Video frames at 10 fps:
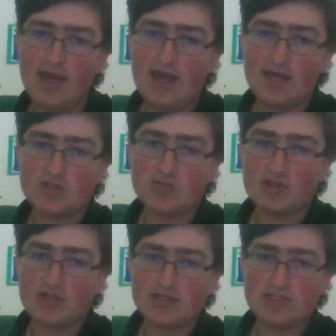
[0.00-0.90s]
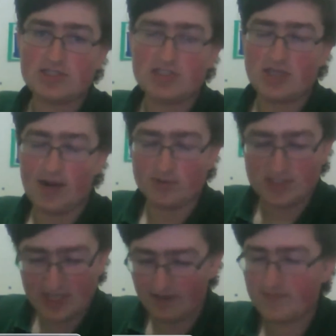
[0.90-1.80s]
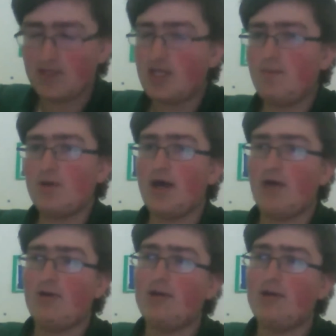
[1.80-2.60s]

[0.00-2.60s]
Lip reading: It's one that I would definitely keep an eye on,